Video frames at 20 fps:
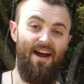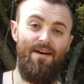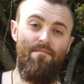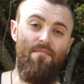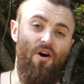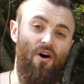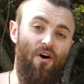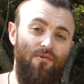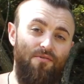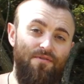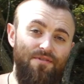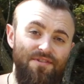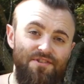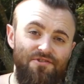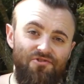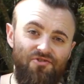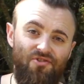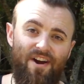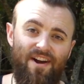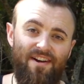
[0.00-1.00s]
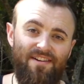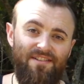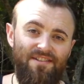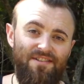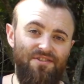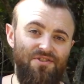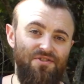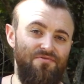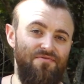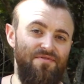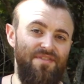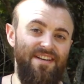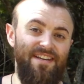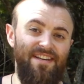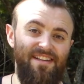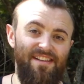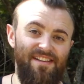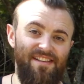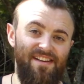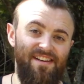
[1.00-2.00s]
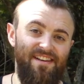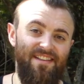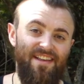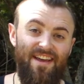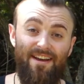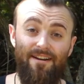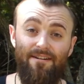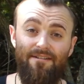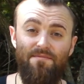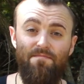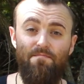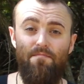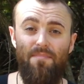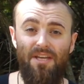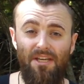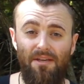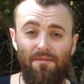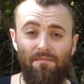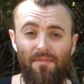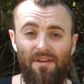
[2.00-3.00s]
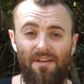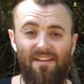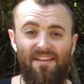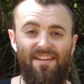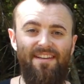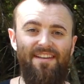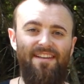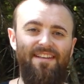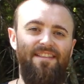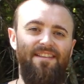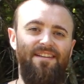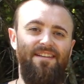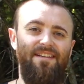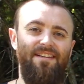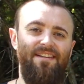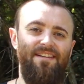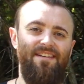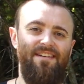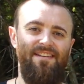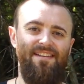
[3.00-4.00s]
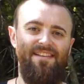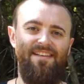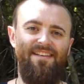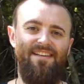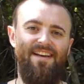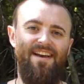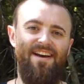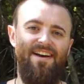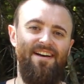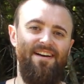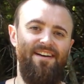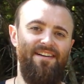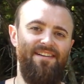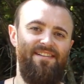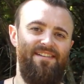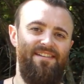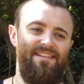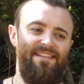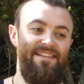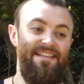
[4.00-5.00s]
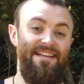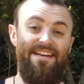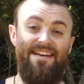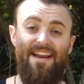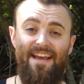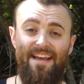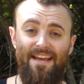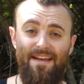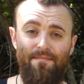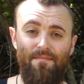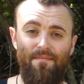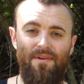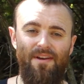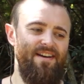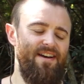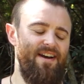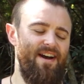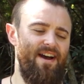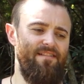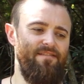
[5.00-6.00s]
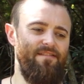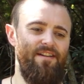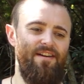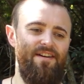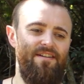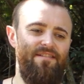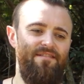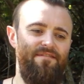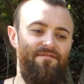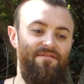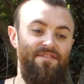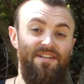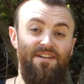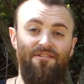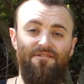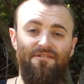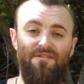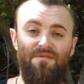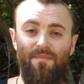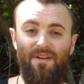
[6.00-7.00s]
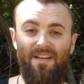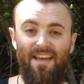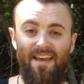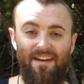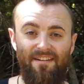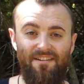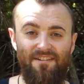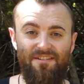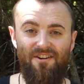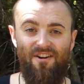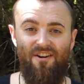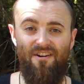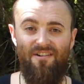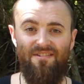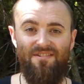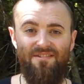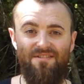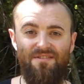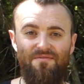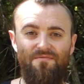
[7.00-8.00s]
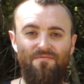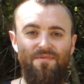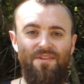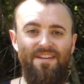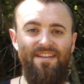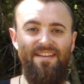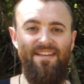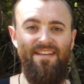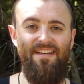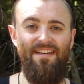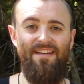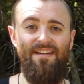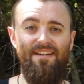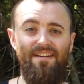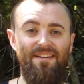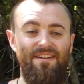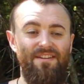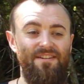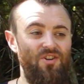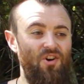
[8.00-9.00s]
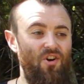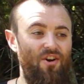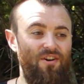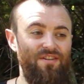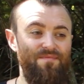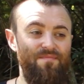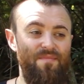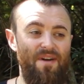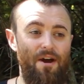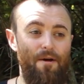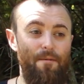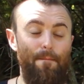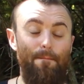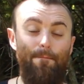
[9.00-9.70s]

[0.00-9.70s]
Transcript: I'm always attracted to anything that has meme in the name. I love Terrence McKenna talks when he talks about